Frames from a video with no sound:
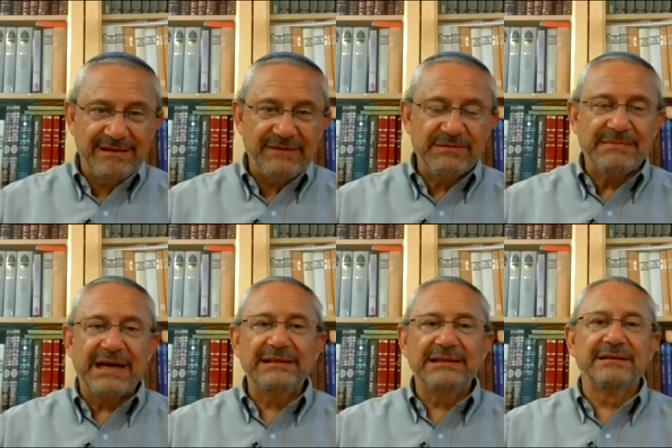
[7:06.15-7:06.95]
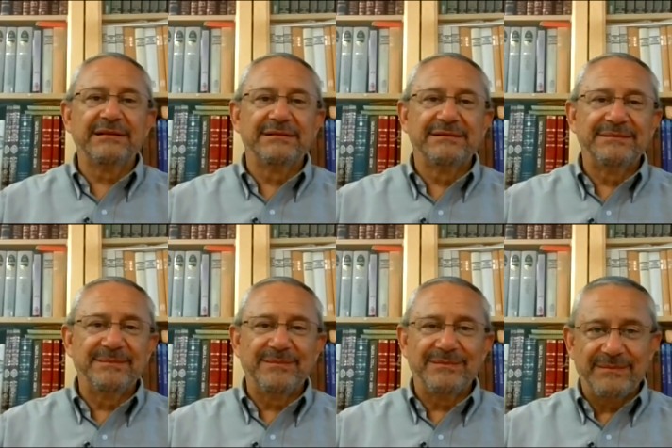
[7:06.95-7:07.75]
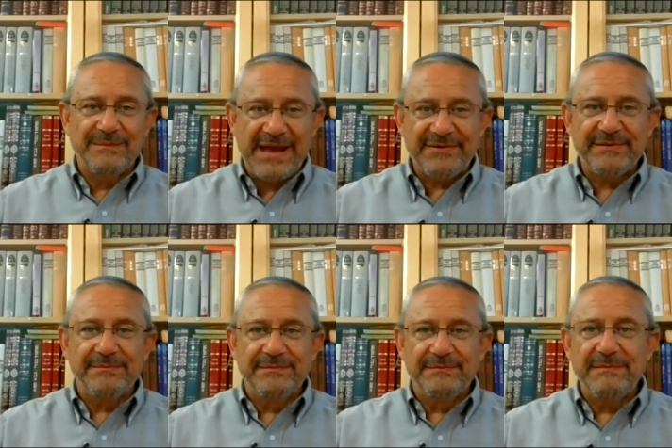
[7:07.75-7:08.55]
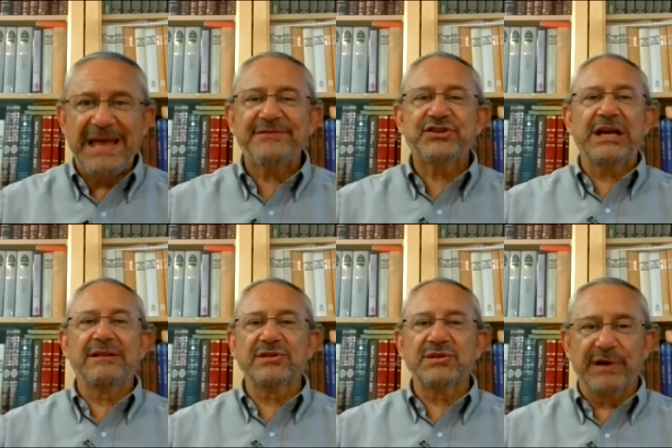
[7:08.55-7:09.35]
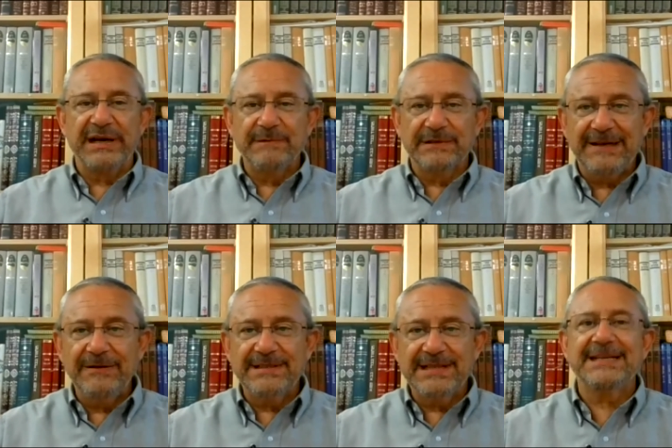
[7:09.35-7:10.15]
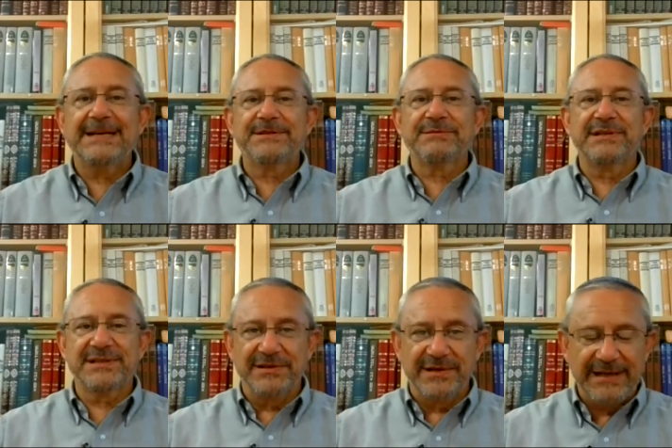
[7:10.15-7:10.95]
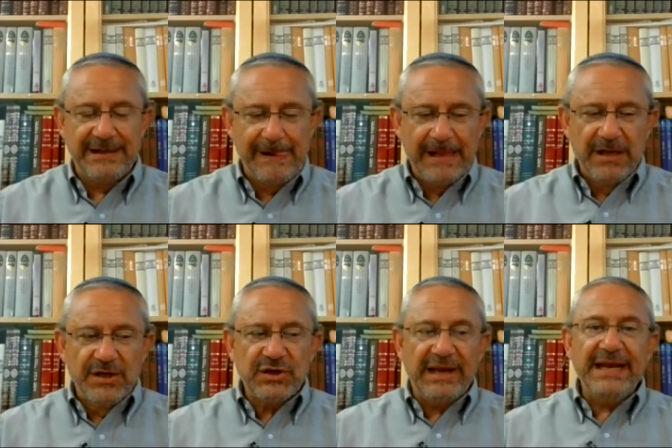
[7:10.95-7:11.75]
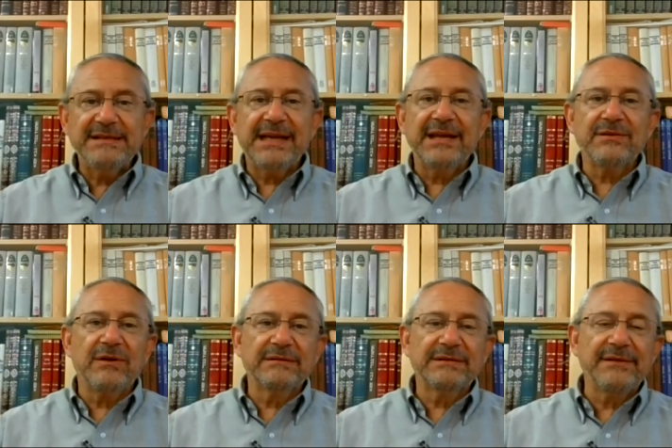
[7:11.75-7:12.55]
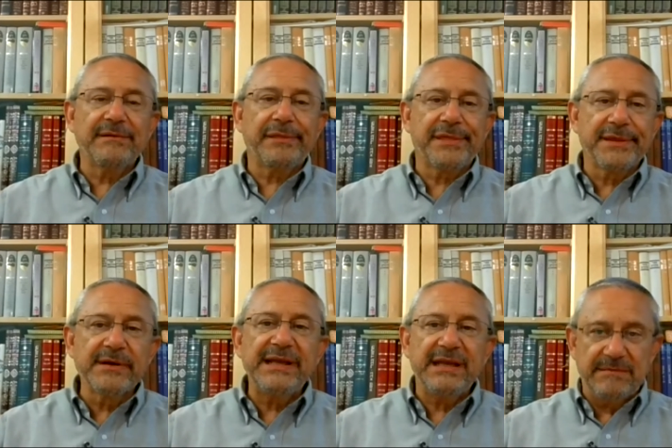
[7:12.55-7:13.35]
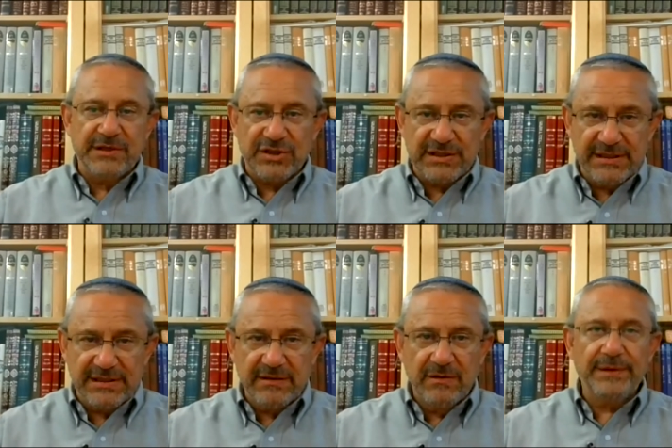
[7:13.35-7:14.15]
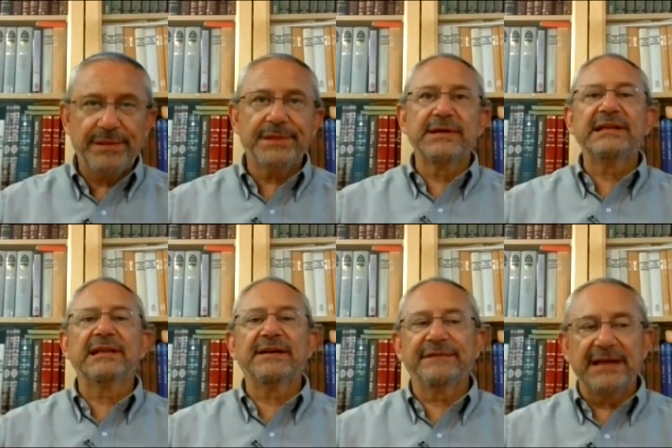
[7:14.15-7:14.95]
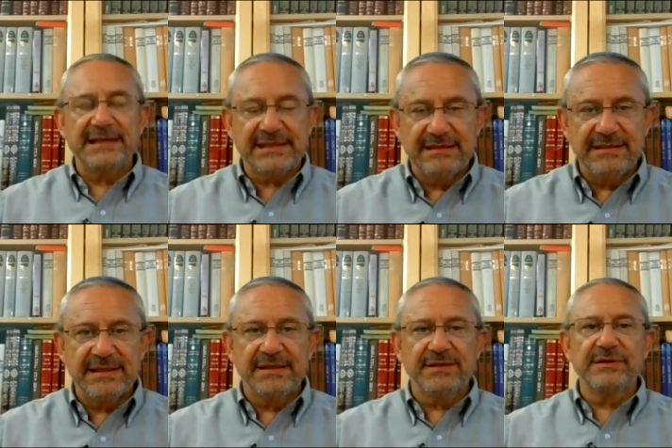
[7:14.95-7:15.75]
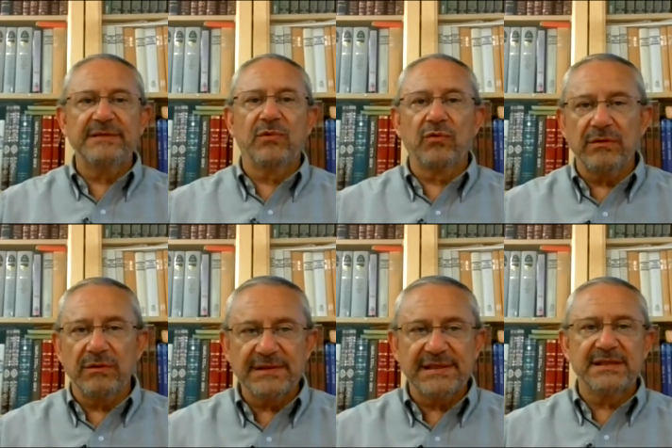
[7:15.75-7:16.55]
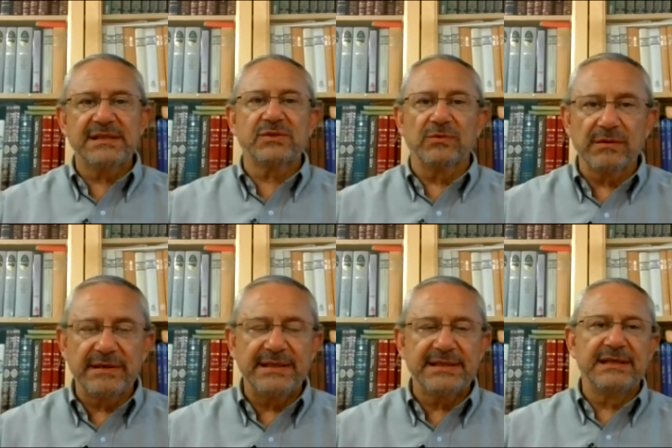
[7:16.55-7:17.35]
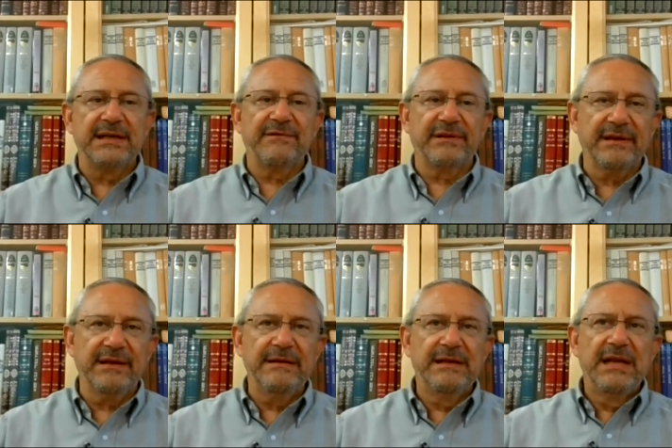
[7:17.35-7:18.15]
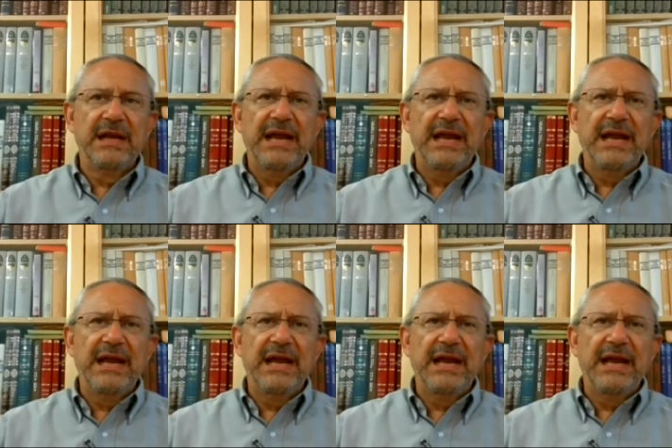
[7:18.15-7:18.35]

Even my little math challenged brain will tell you 10 times 3 is 30. So I had altogether 30 images with 30 life lessons and 30 morals and stories and everything.